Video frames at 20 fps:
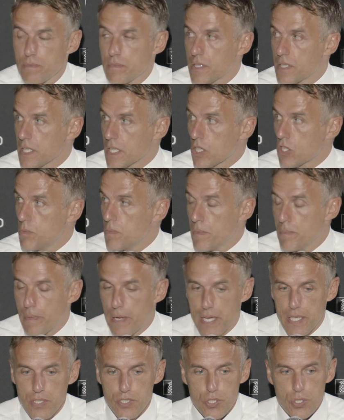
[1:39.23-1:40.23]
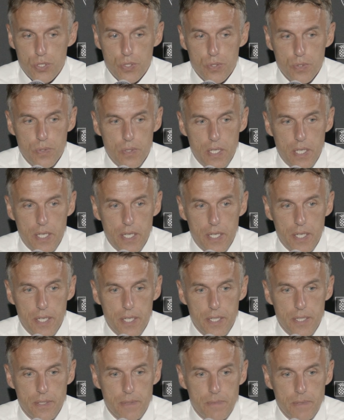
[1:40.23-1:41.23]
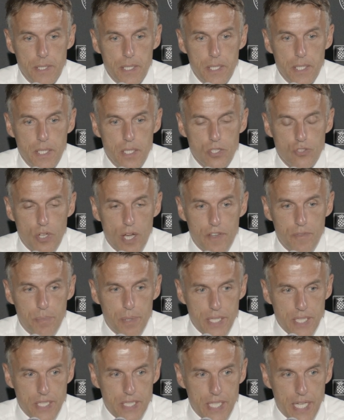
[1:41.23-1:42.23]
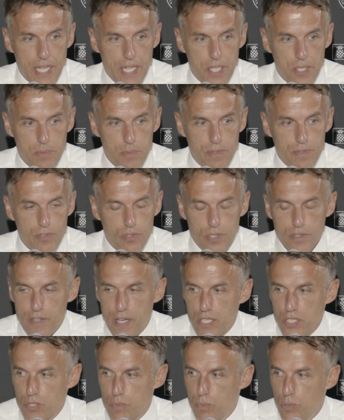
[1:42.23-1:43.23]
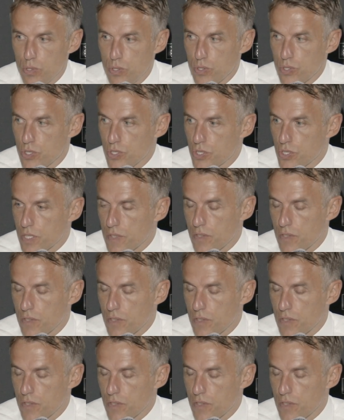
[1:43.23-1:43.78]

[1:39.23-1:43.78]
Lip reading: I think coming back to Drive Pink Stadium in front of our supporters,